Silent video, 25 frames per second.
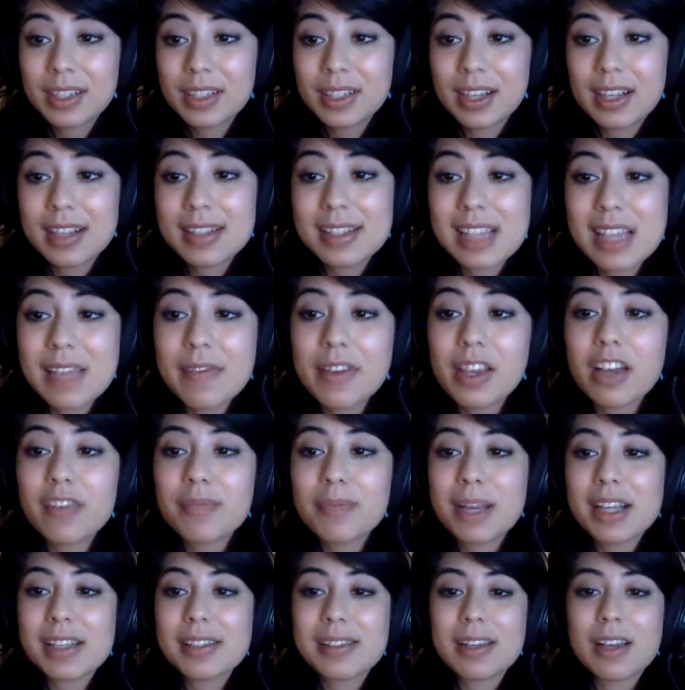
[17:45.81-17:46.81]
Conceiving of
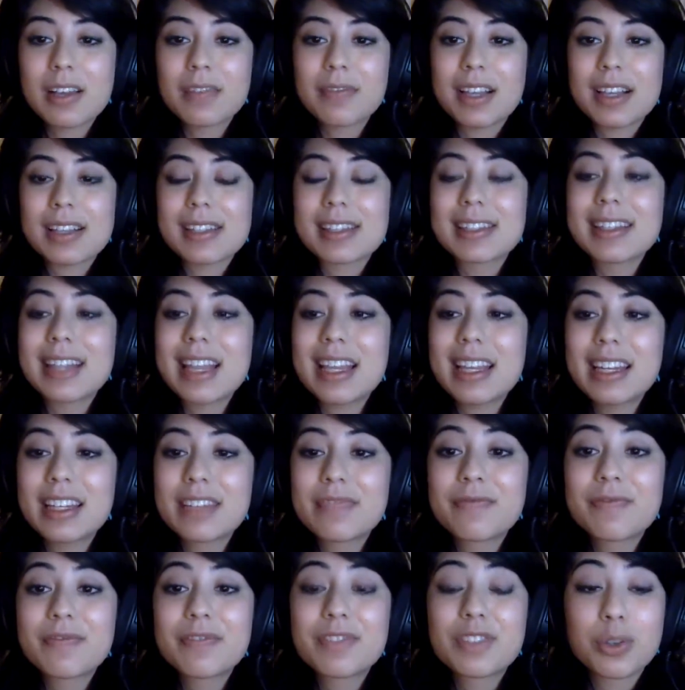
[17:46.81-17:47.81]
myself as
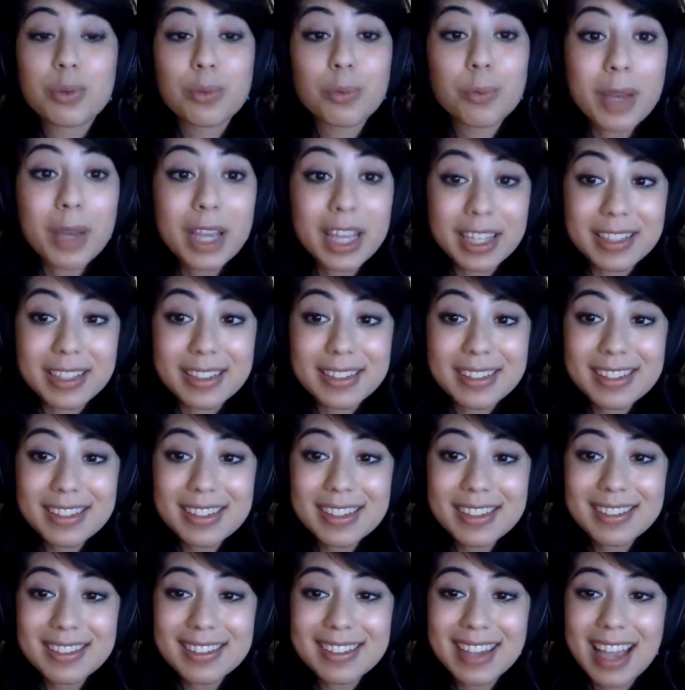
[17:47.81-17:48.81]
mated to wind
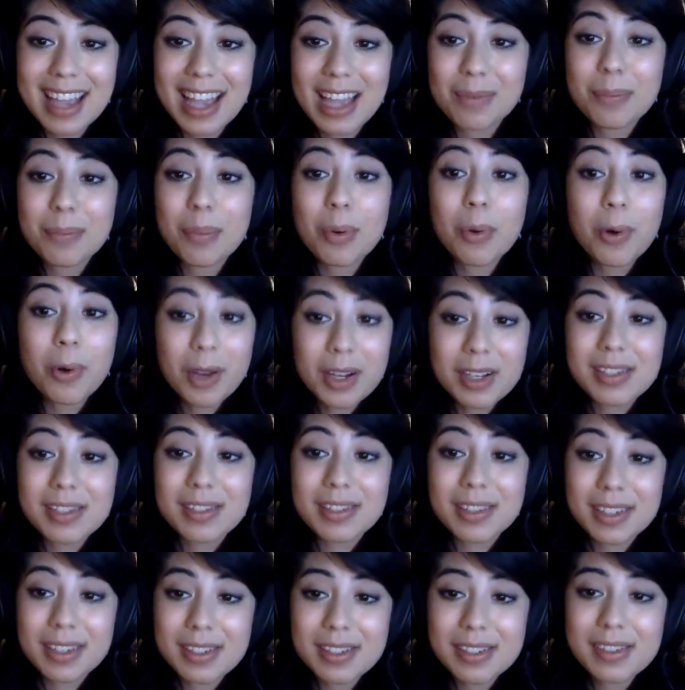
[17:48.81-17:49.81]
and
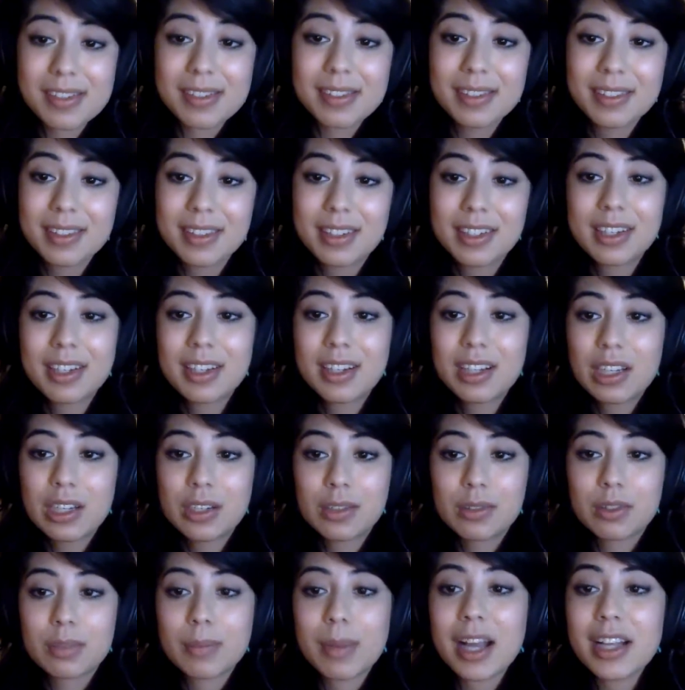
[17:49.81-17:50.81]
porousness
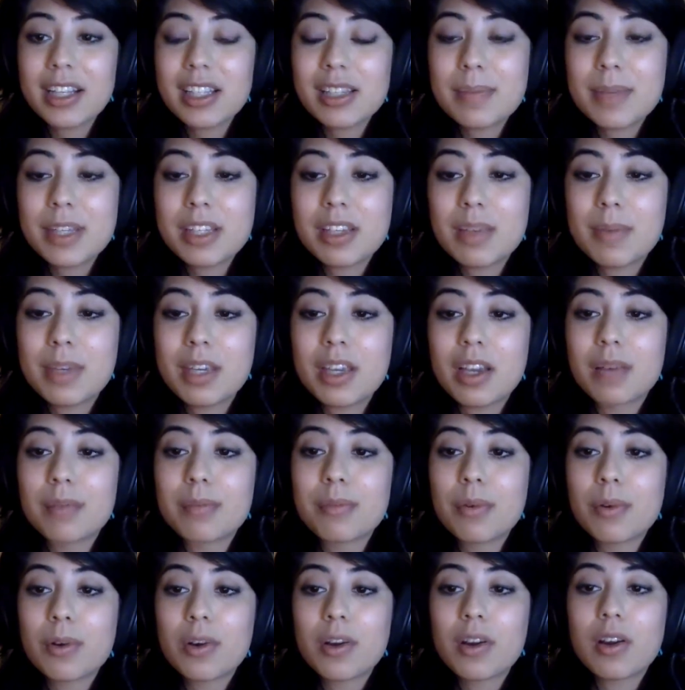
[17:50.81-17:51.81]
reminds me to be a
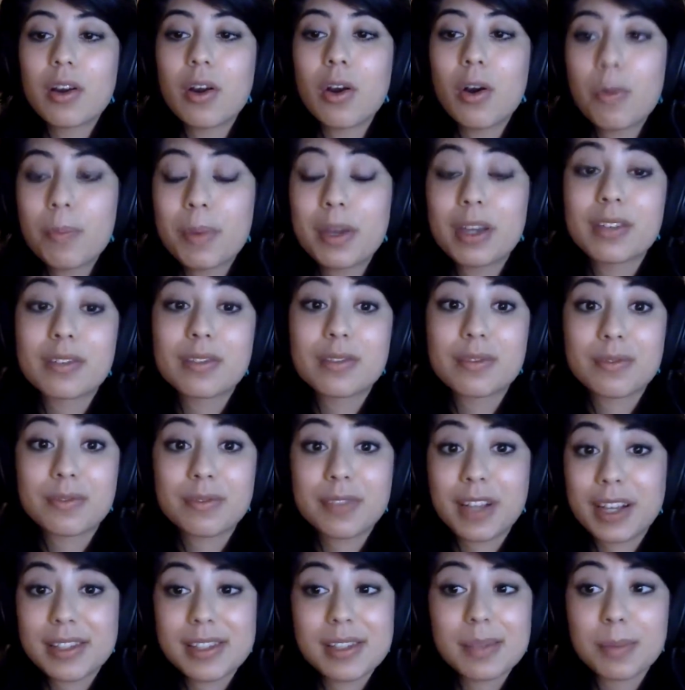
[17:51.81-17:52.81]
more open,
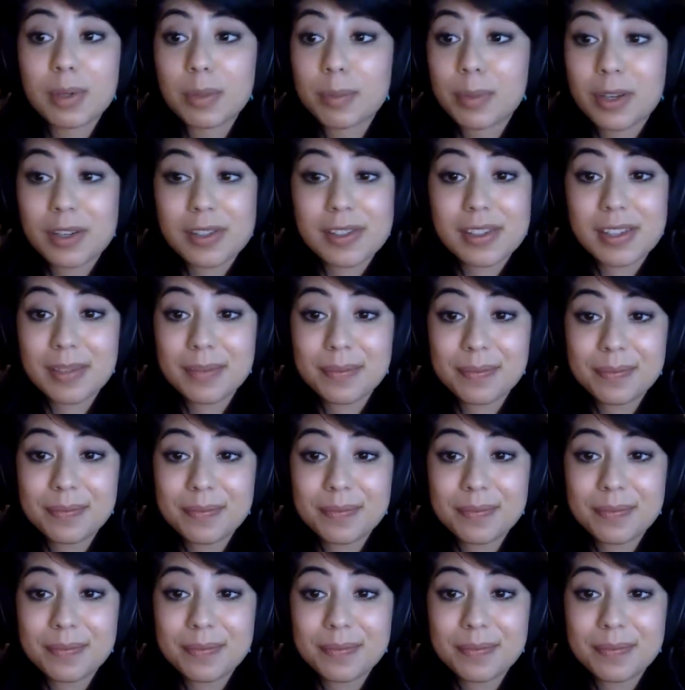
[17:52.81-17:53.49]
flexible person.